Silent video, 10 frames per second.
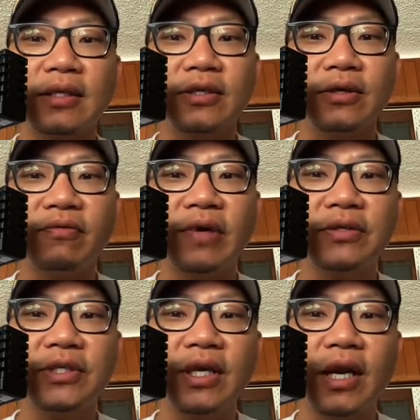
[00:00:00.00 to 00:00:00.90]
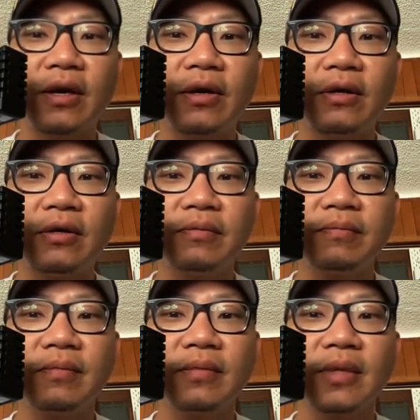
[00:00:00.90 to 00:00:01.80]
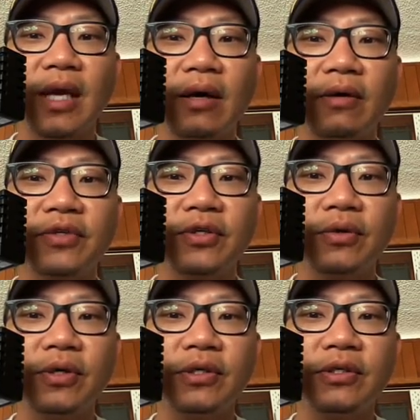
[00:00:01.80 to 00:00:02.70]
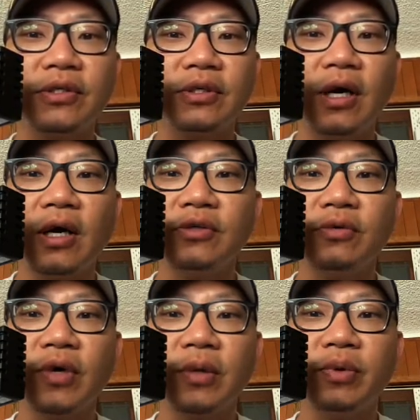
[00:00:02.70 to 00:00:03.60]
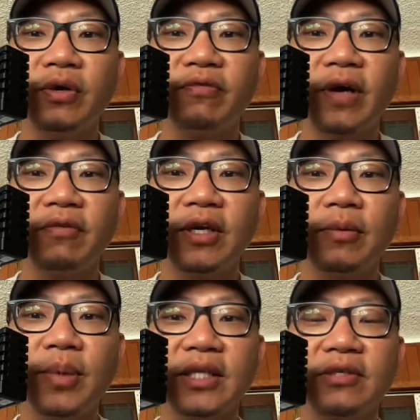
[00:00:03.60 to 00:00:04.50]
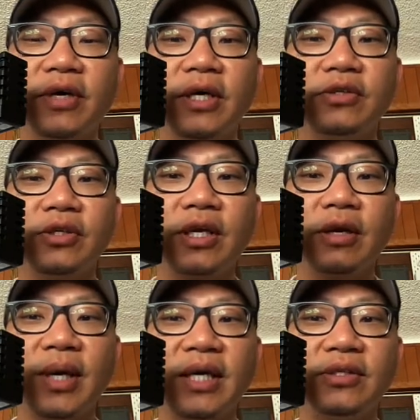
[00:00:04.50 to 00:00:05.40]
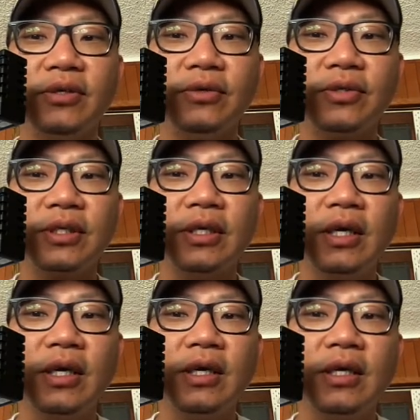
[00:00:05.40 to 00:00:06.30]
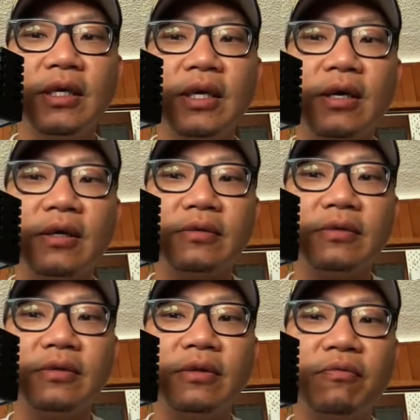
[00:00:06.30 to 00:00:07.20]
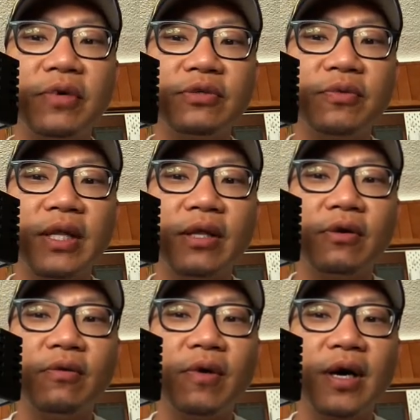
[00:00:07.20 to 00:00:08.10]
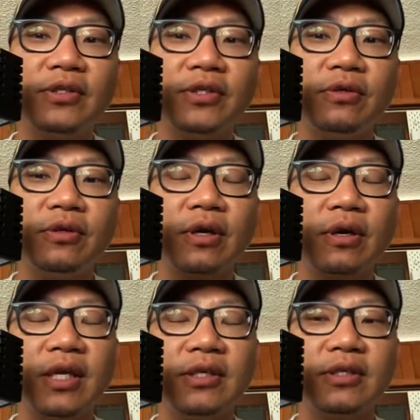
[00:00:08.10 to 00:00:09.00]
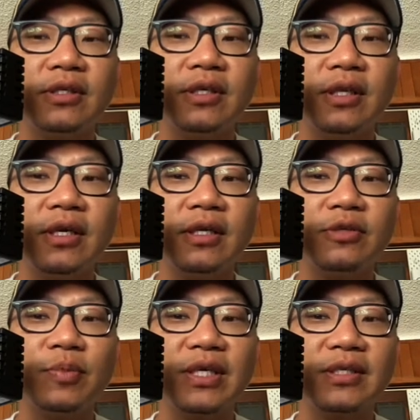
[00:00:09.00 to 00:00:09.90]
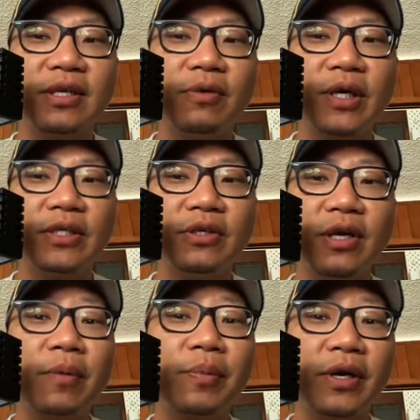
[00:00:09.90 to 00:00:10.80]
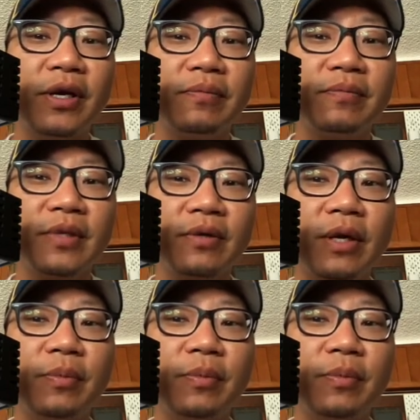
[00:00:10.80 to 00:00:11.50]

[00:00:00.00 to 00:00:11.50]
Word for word: So file sync error, out of storage, one hundred one point five gigabytes of one hundred gigabytes used. Now the reason why they don't want you to easily delete is because they want you to upgrade, right?